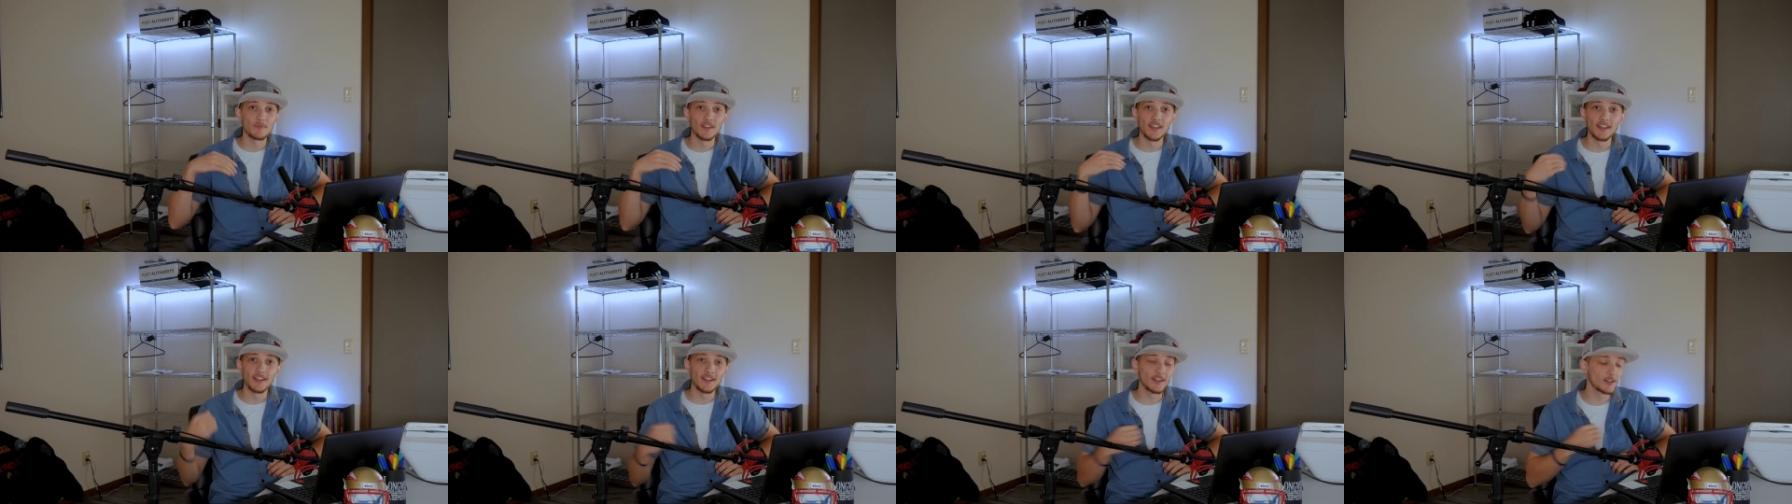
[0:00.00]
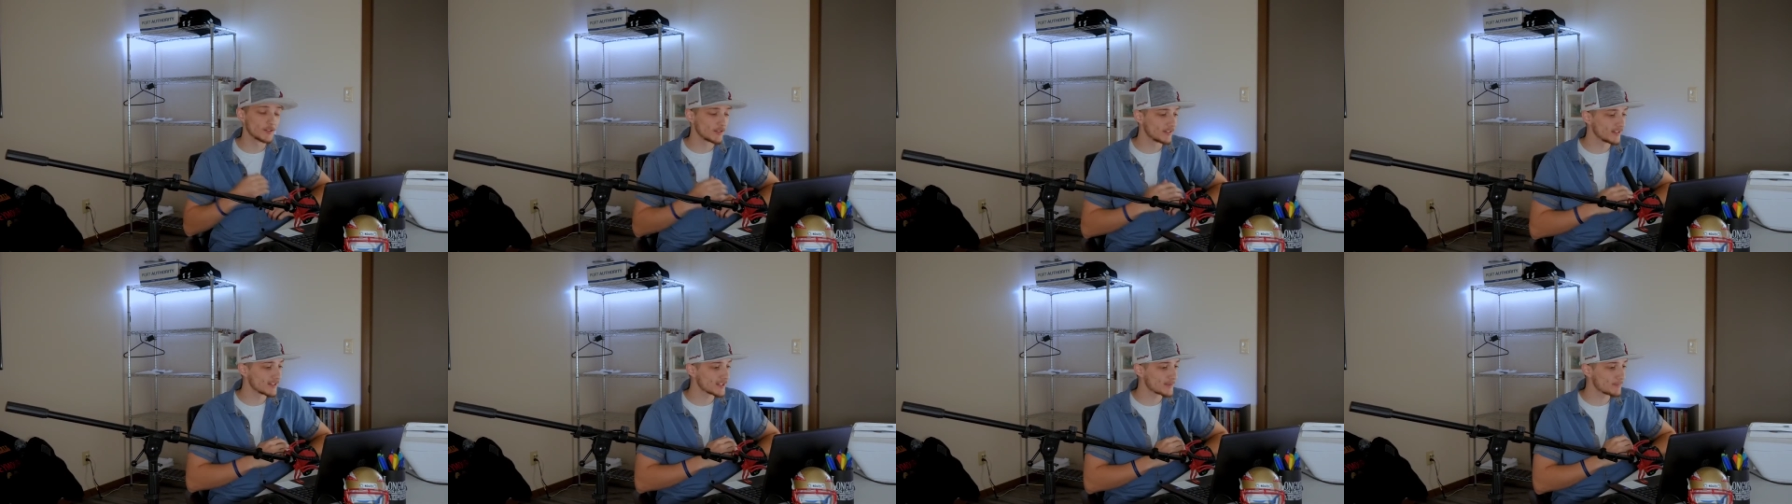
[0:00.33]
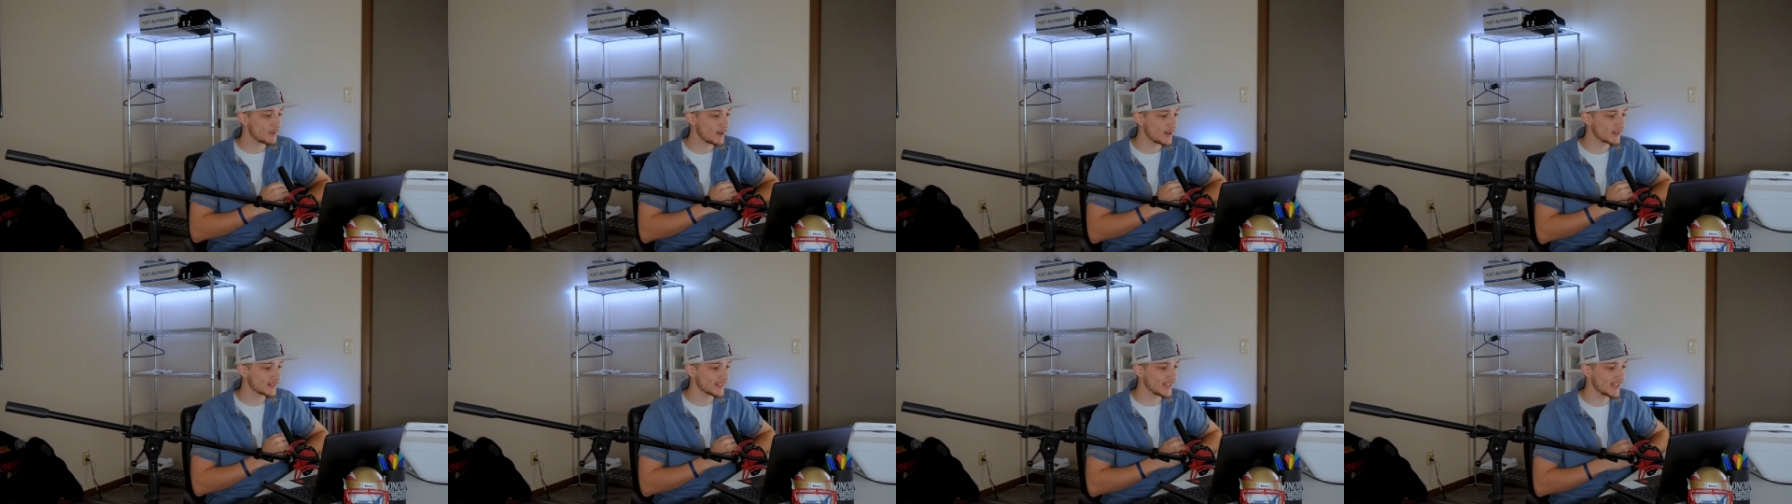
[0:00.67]
Here in this
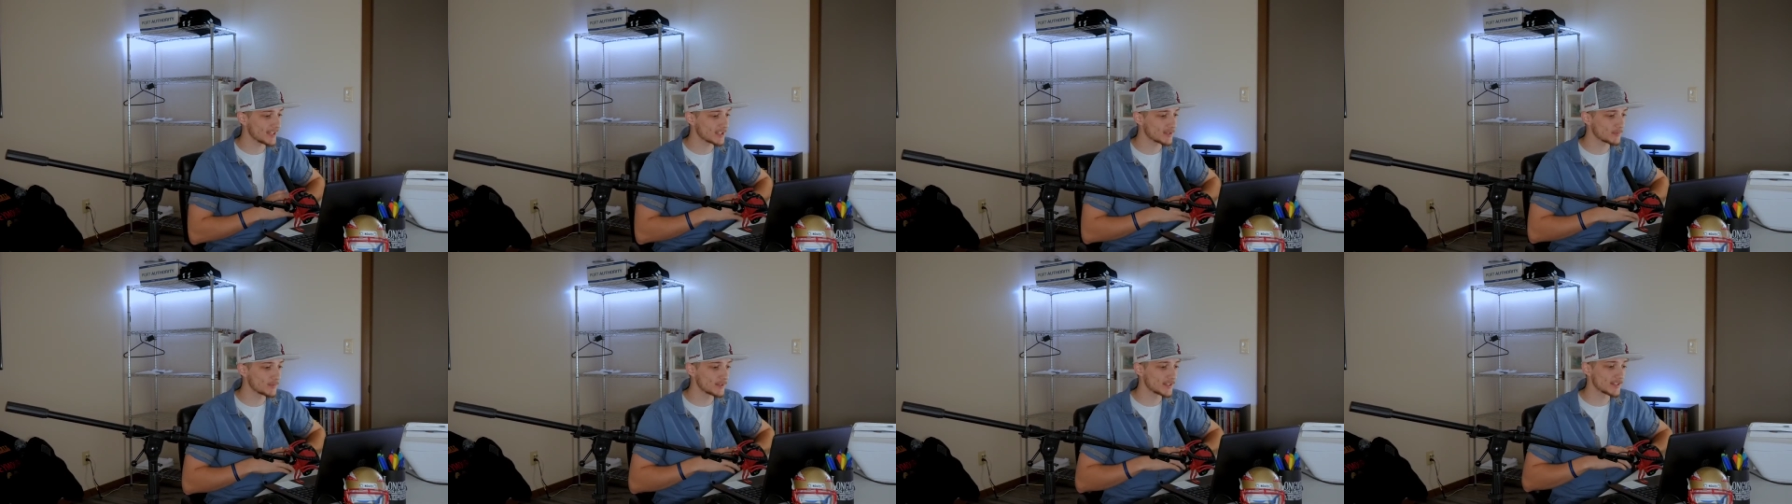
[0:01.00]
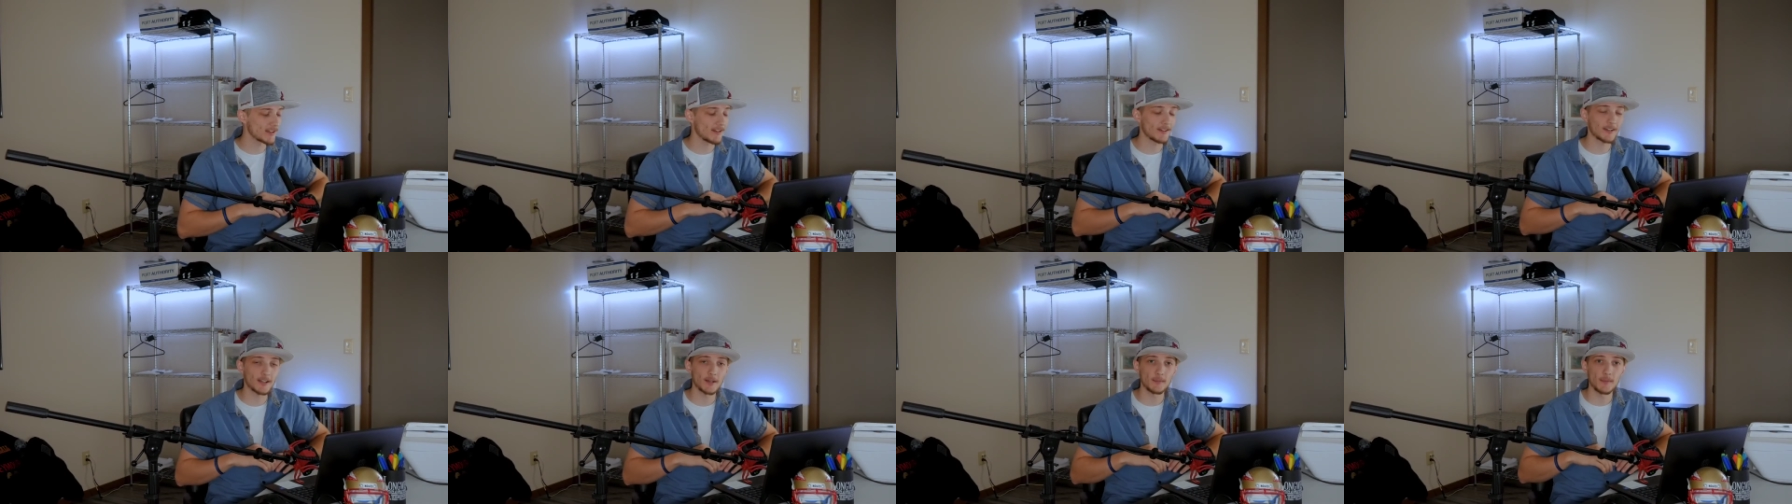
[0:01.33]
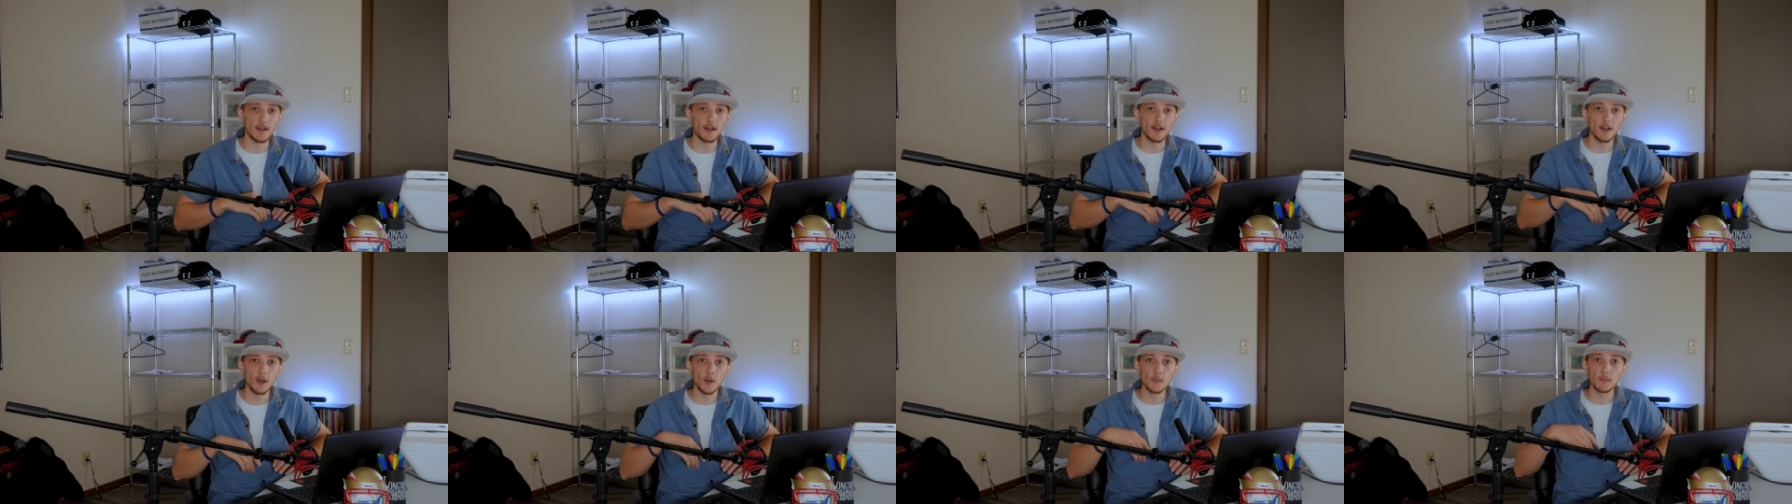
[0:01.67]
podcast we talk
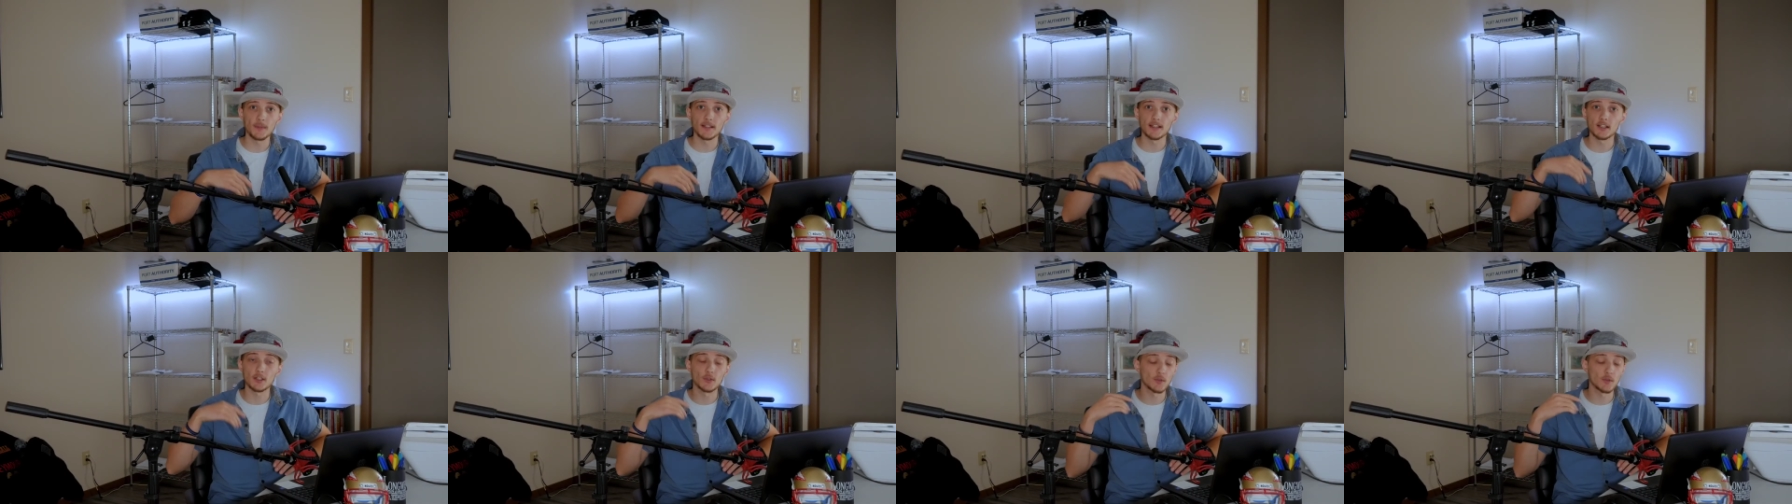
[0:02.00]
about helping